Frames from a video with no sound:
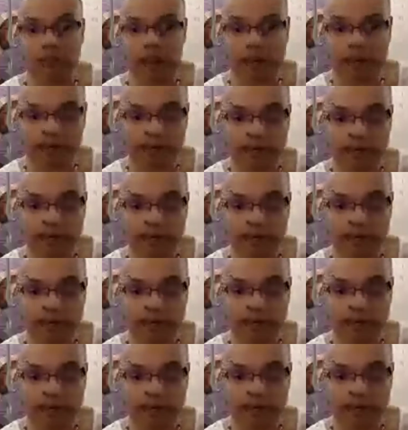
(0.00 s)
brain,
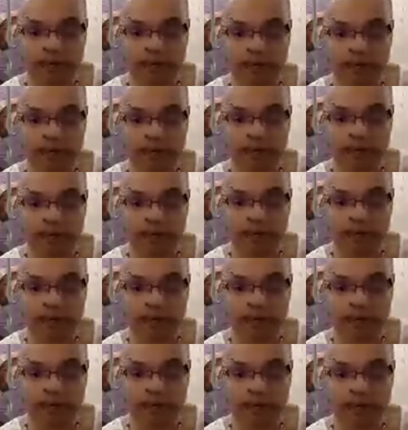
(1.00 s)
because that is
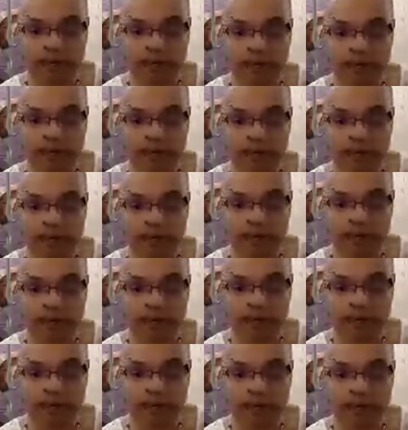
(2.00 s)
emotionalism and
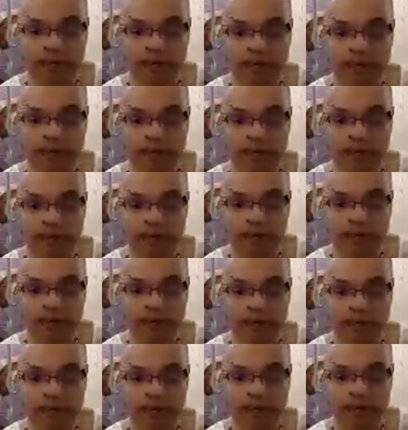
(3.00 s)
that's rigidity.
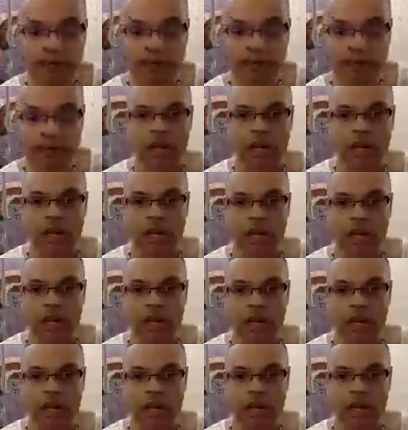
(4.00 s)
The
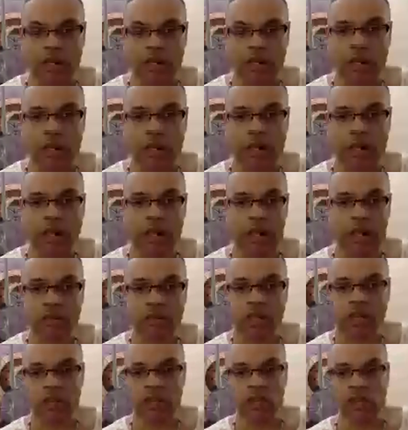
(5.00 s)
reptilian brain
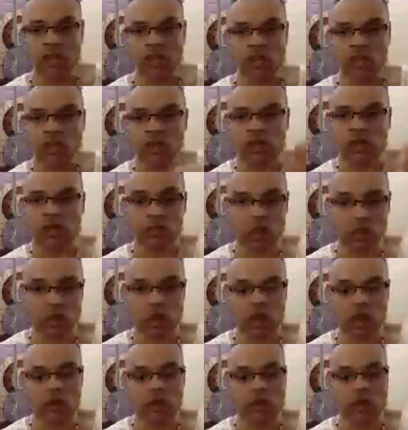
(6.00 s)
is
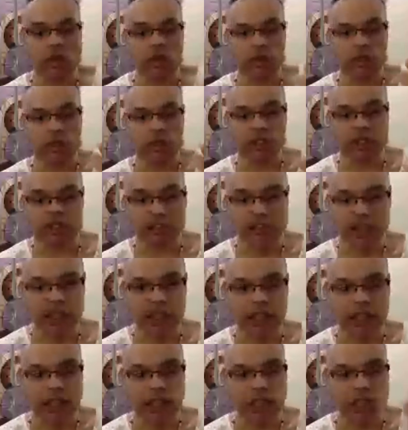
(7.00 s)
ritual, it's
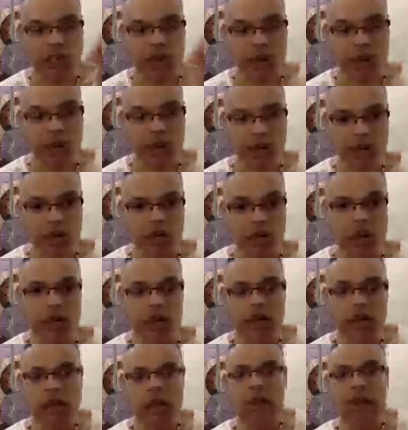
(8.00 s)
rigidity, it's structure.
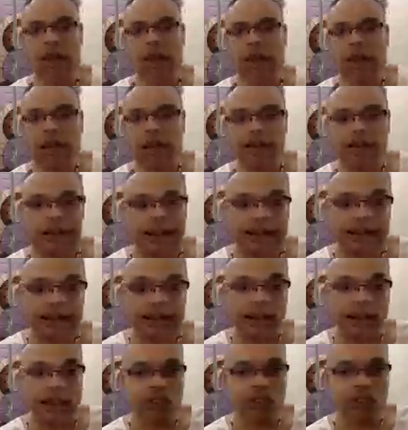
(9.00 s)
It's not
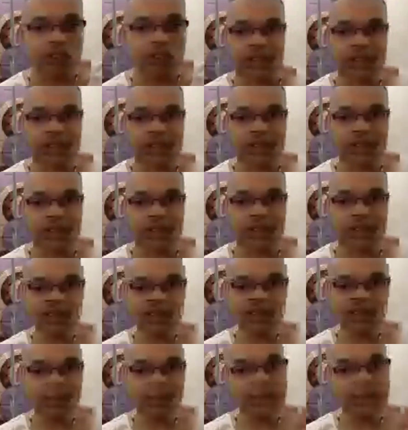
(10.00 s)
energetic, it's
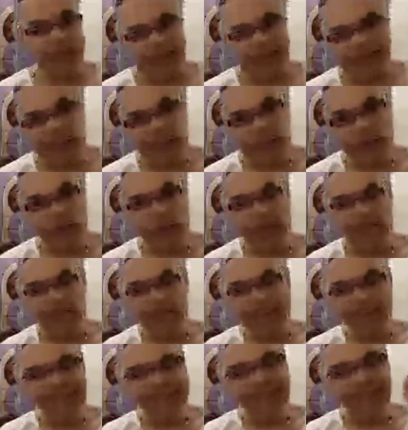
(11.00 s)
not flexible, it's
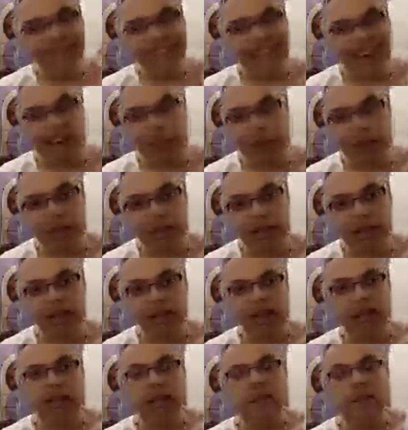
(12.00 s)
not dynamic.
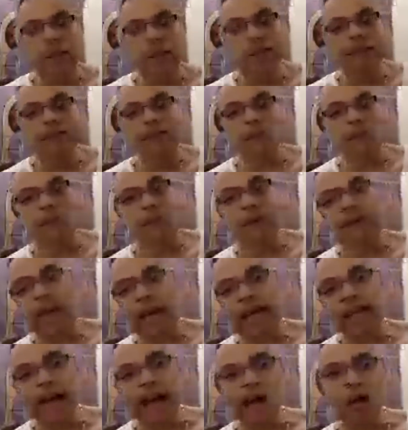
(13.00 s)
So
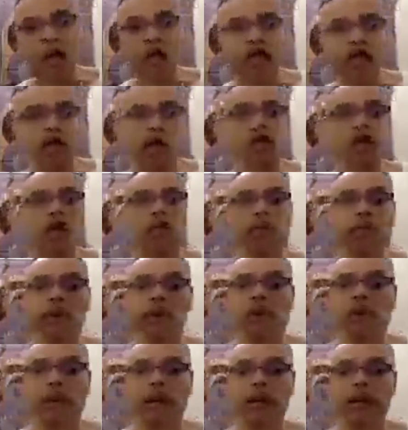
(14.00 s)
again, I was the only
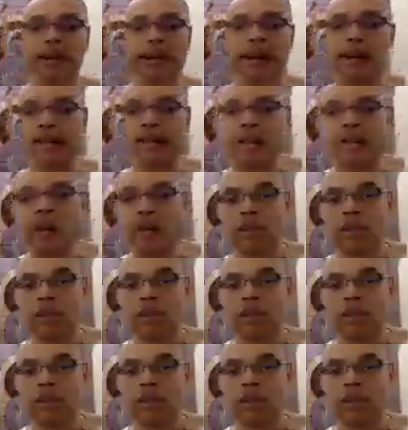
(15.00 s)
person coming out there